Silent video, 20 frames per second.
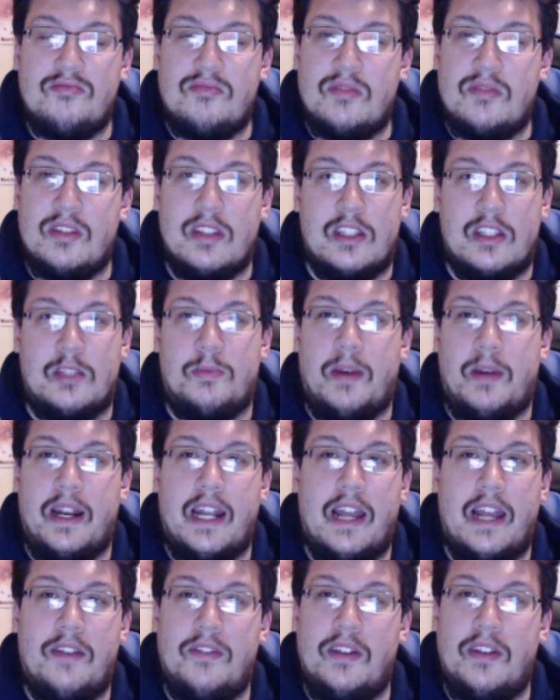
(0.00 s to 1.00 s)
despite
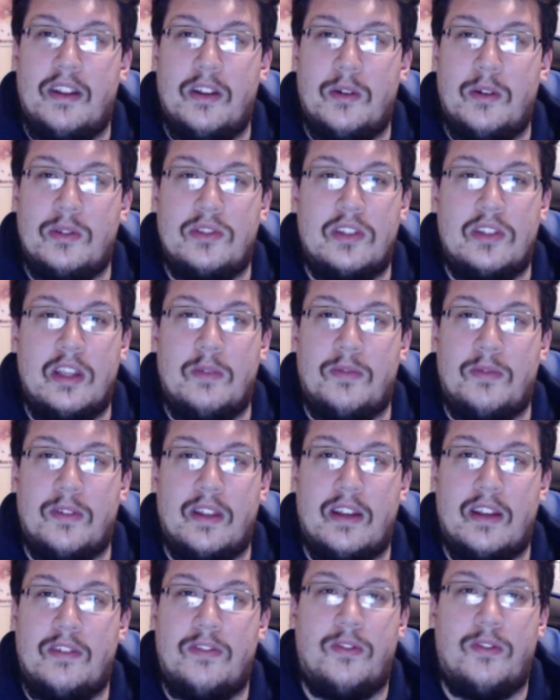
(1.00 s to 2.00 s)
having no sleep for
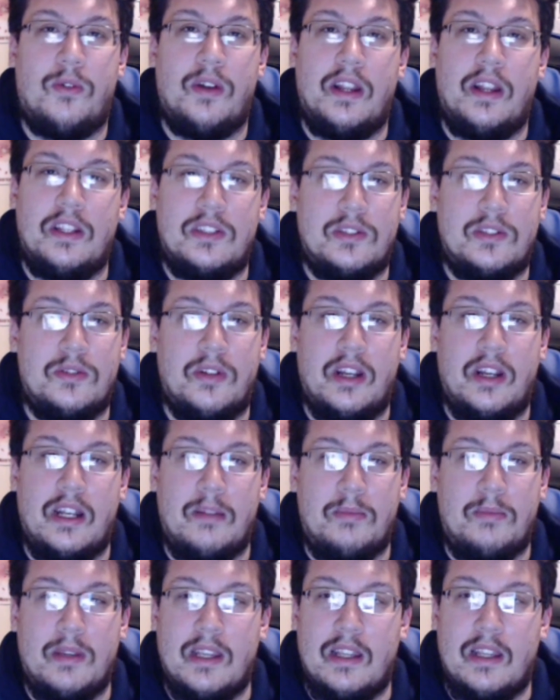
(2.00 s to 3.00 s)
like 4 days straight and
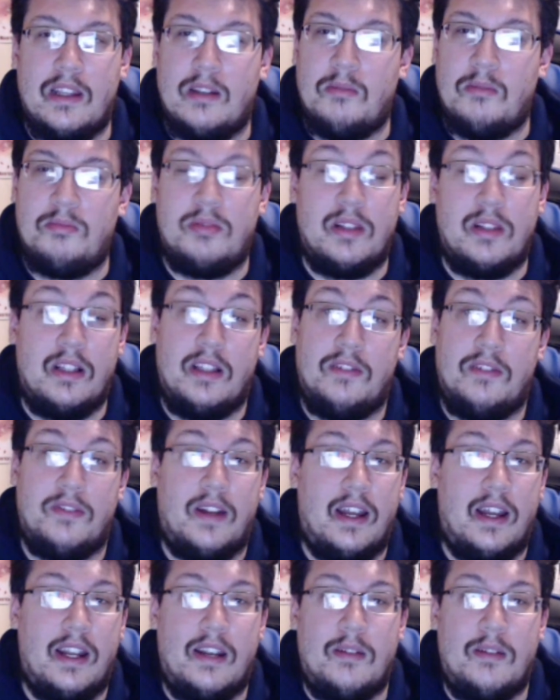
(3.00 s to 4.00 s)
be completely
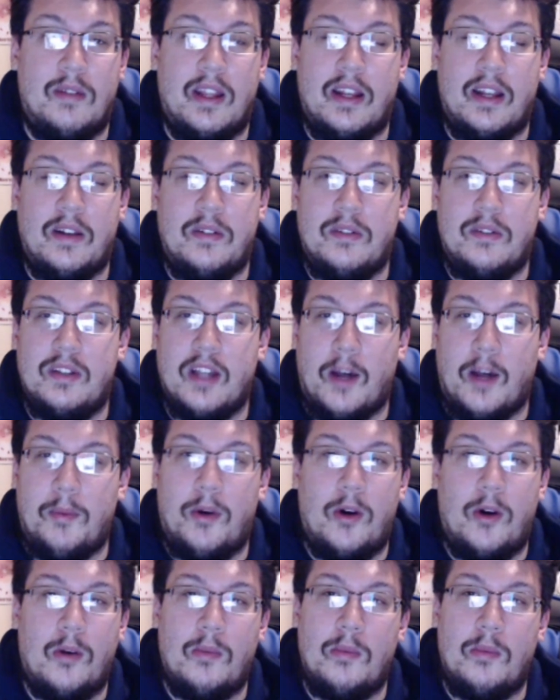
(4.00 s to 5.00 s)
fine and come
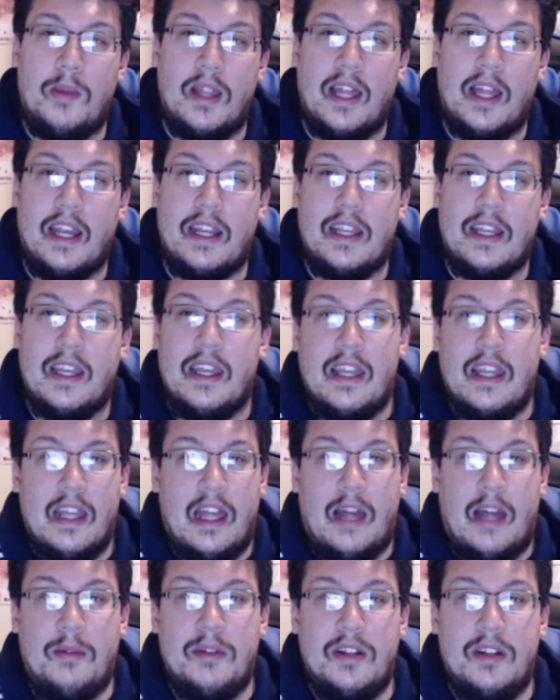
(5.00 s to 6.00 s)
home and be like,
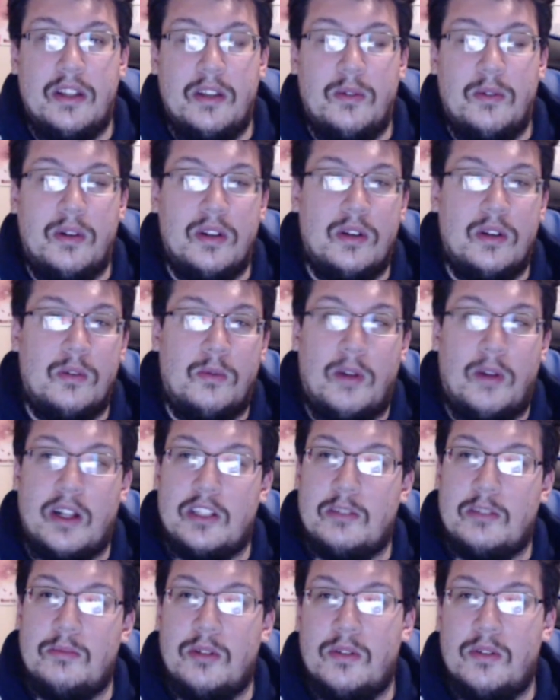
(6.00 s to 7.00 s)
I'm good. You want to go watch
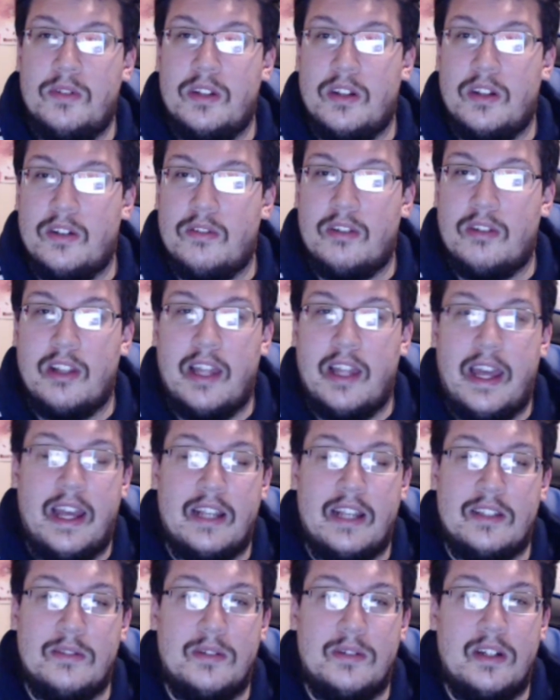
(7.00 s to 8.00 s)
a movie or
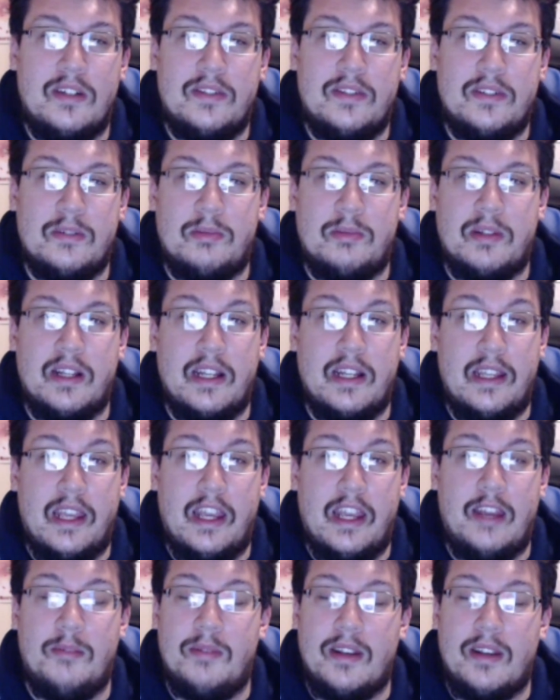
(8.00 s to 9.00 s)
relax or whatever, or play a
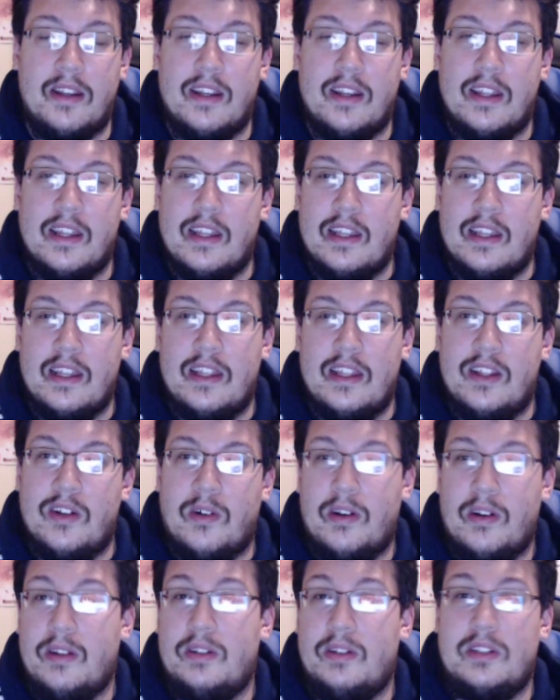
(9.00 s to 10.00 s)
game?
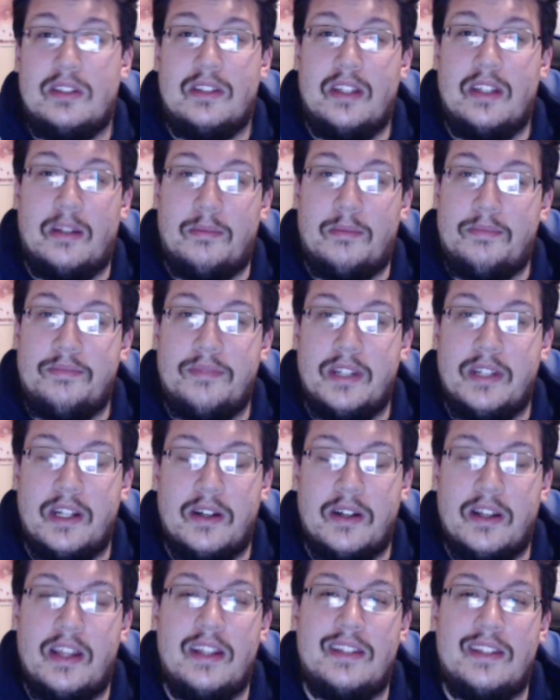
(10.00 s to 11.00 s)
Or he just sleep. You
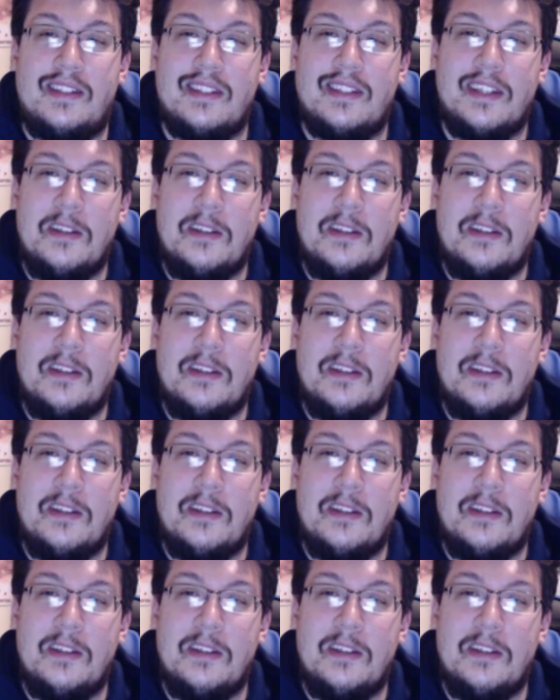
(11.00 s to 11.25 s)
know, it's